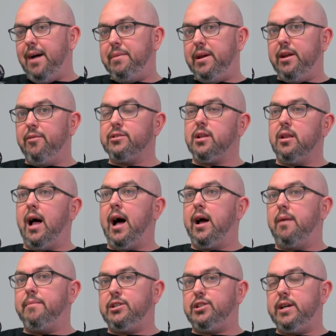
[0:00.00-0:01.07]
I mean, it was a lot.
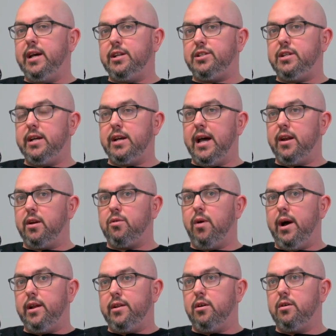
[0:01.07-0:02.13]
I mean, she had
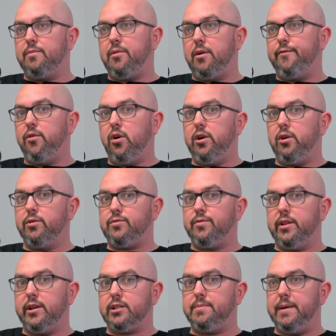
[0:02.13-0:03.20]
her portfolio was
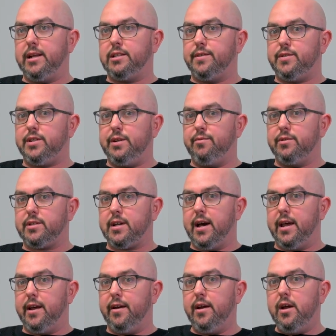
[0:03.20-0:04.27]
really expansive. She was
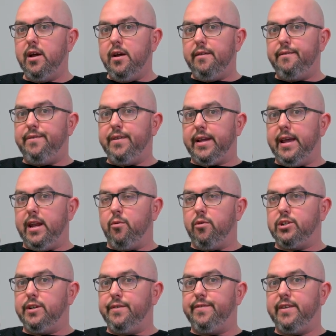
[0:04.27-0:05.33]
kind of getting
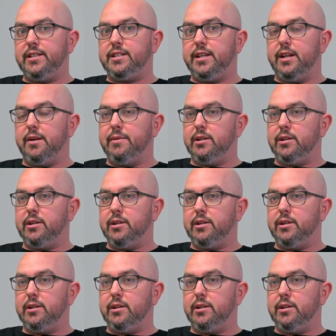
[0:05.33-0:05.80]
where she fits in. I